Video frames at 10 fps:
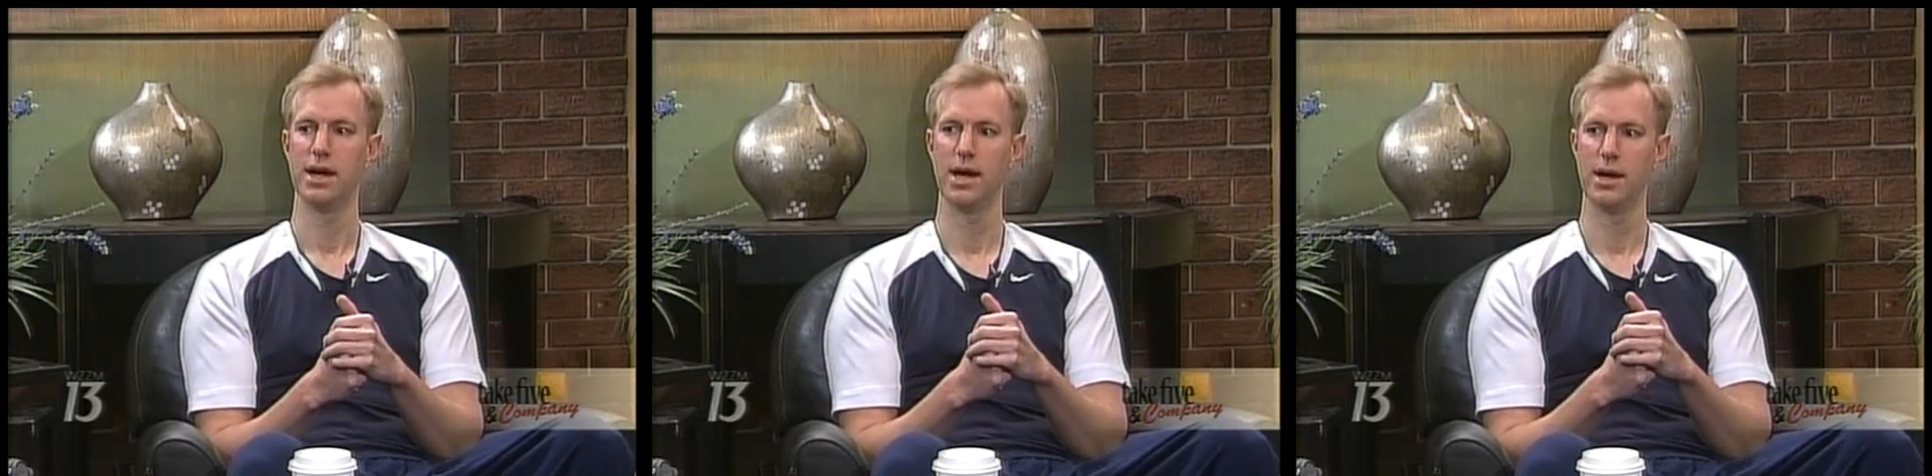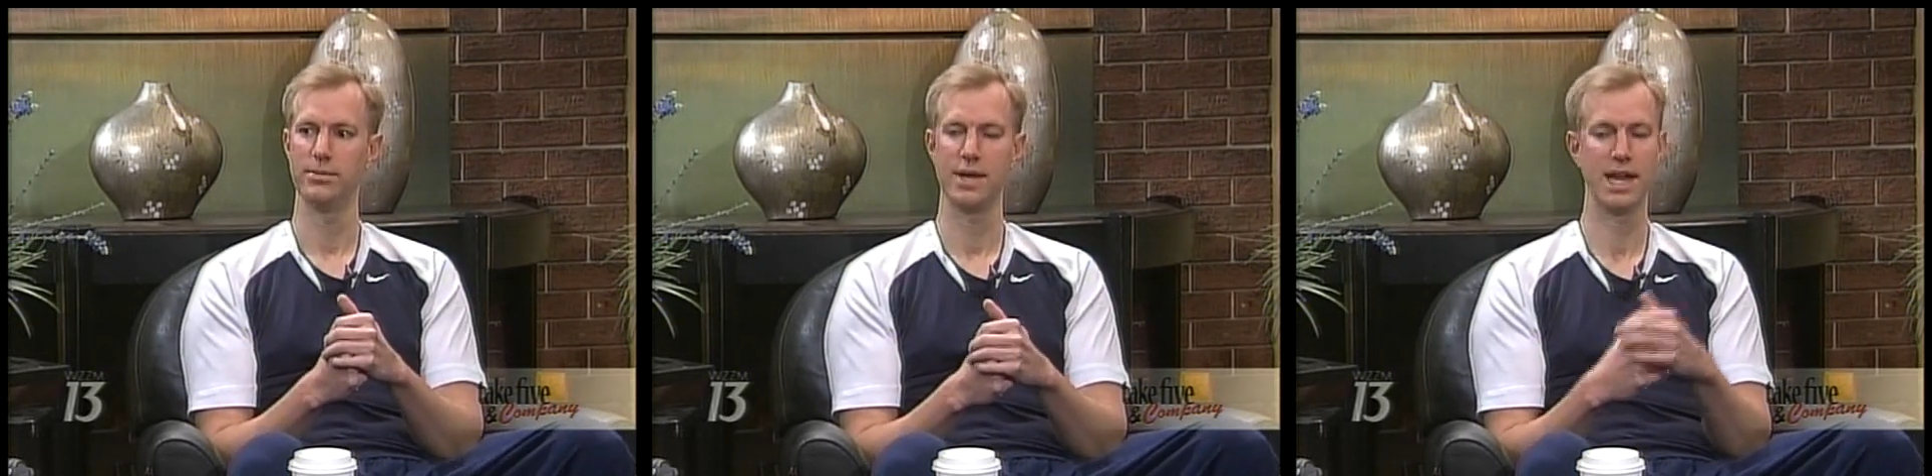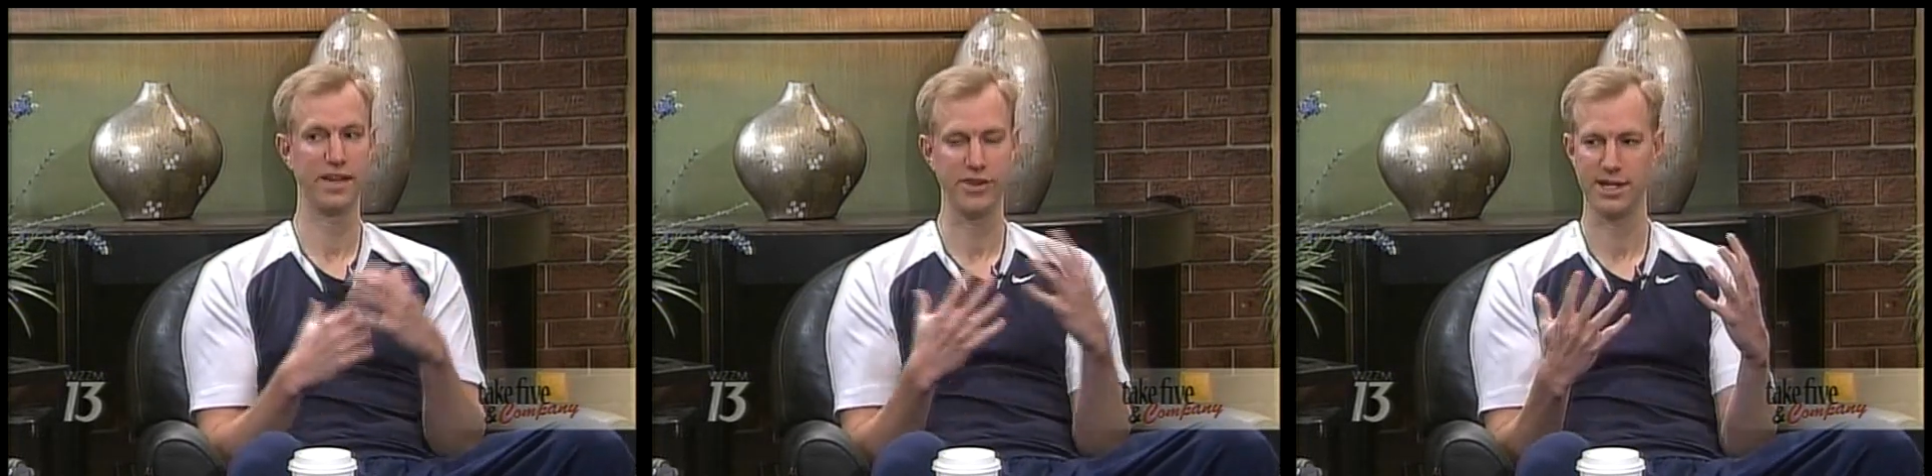Not
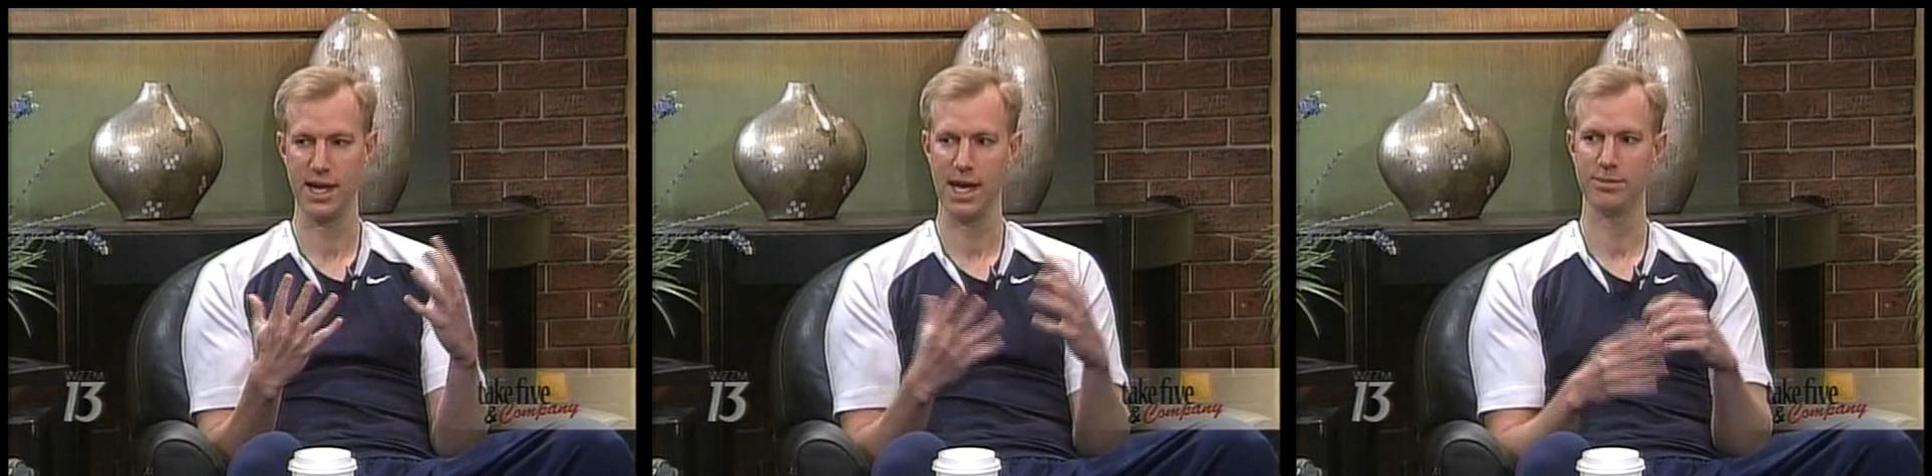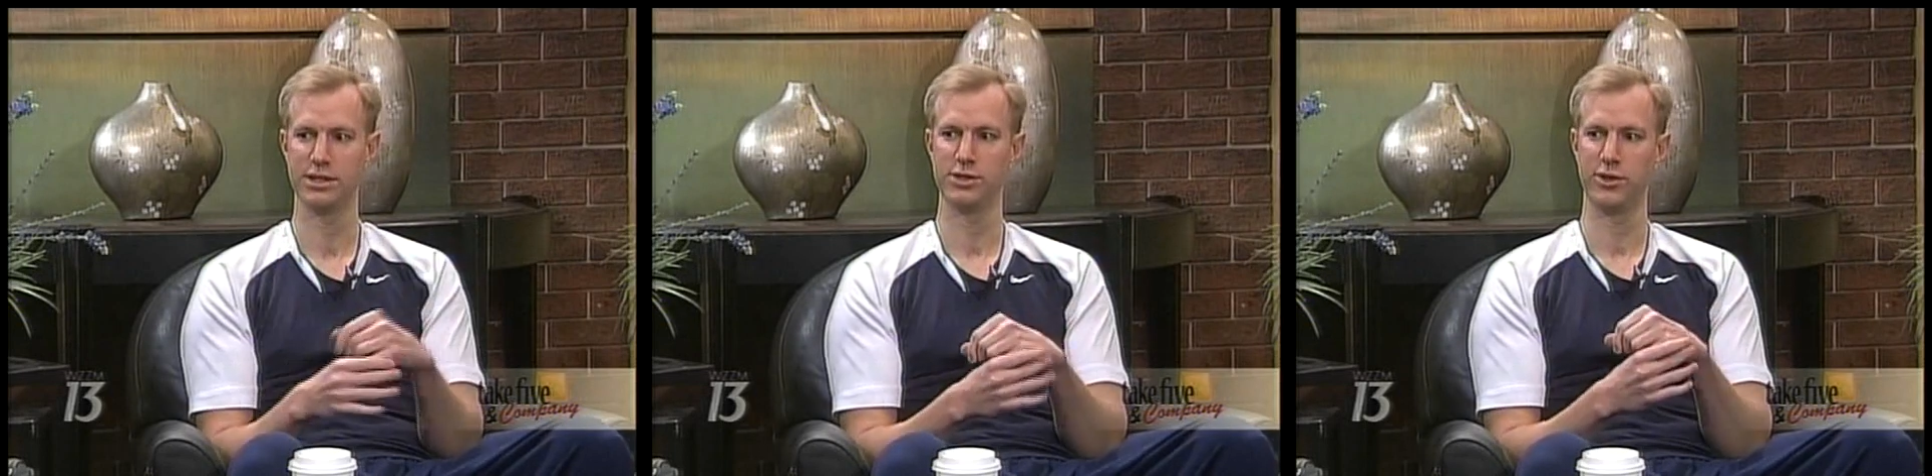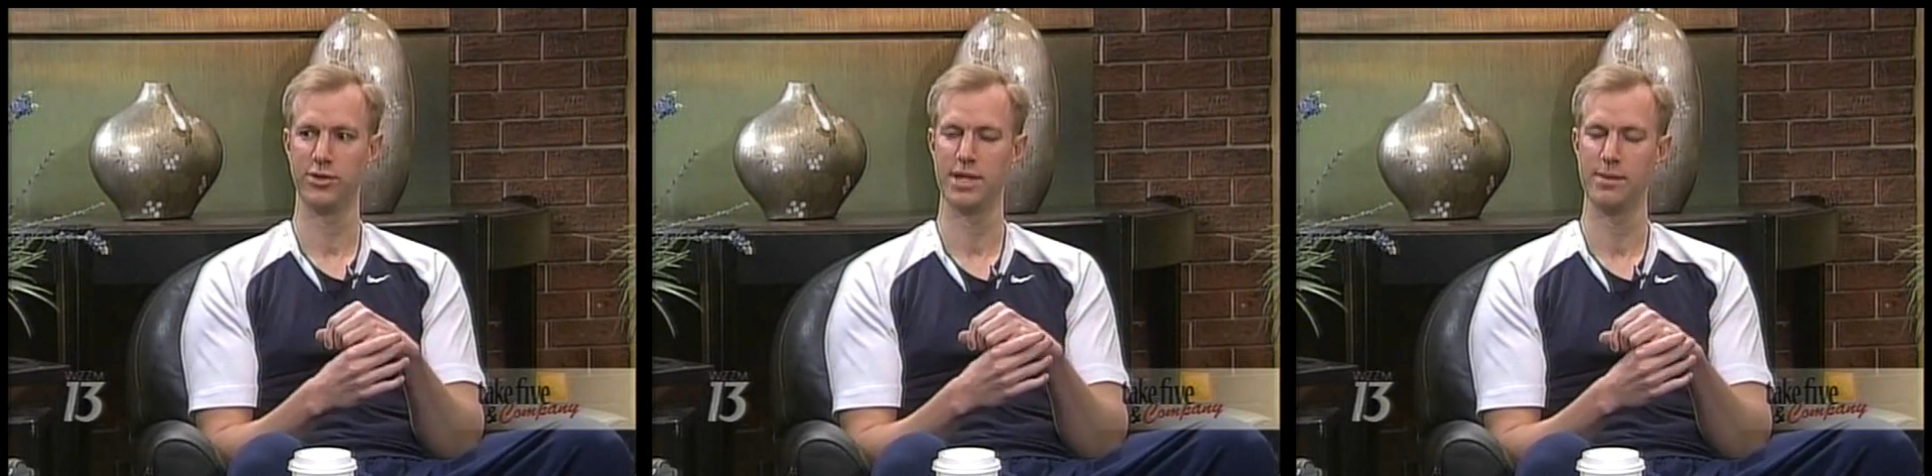every day, but 2 or
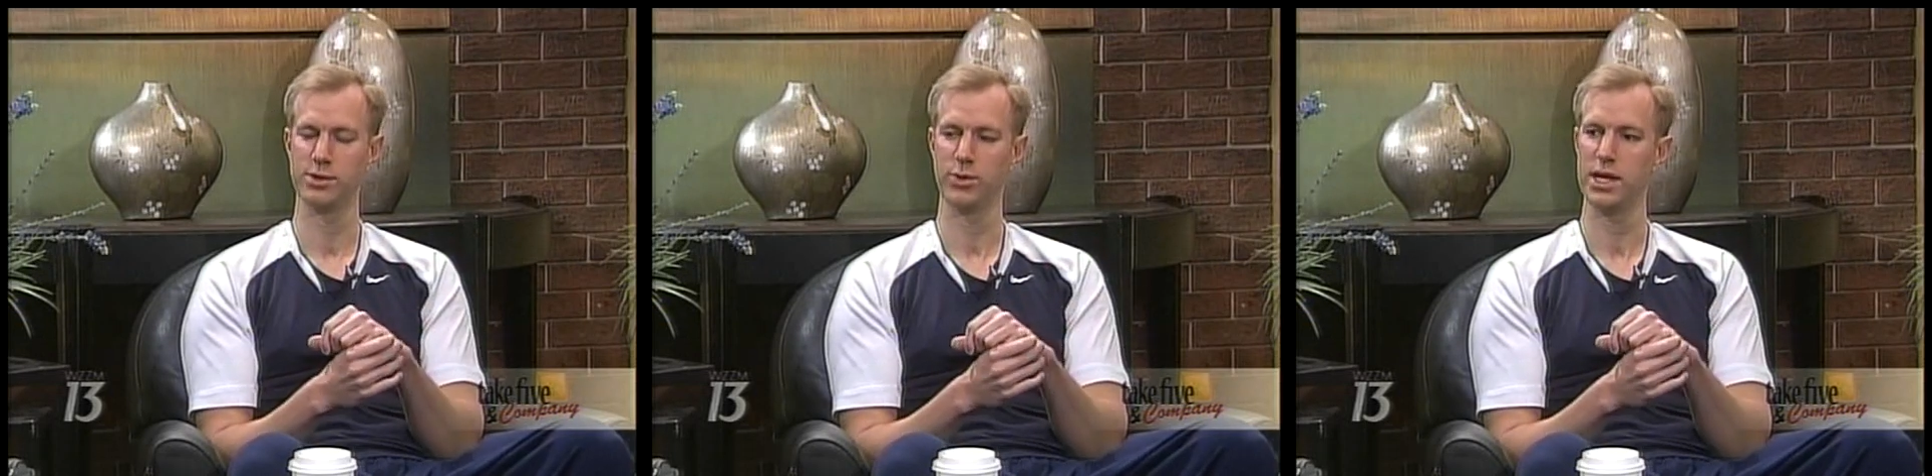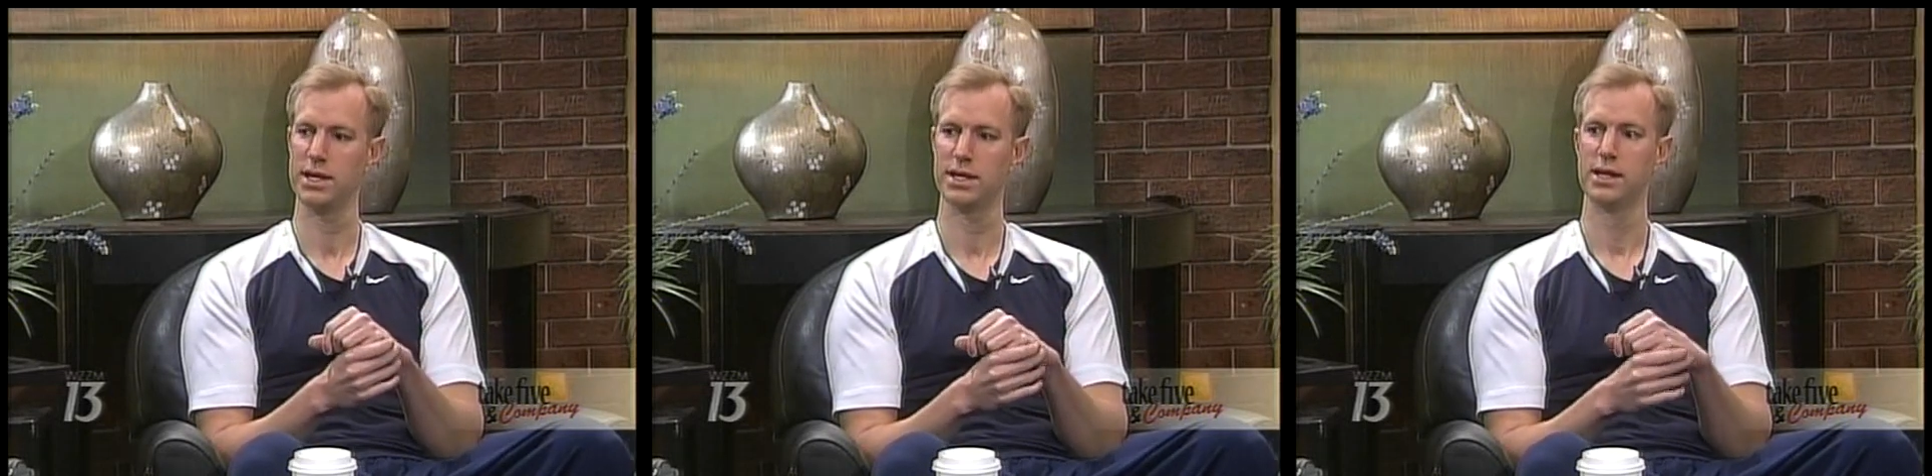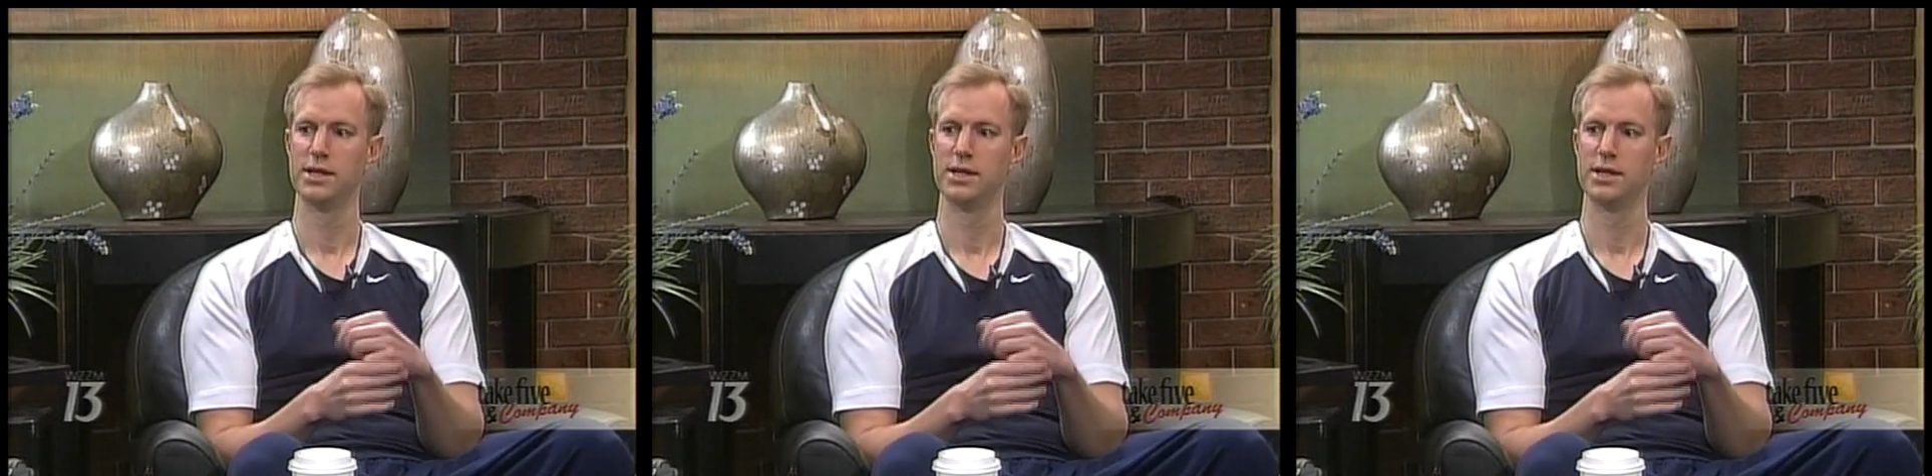3 times a week.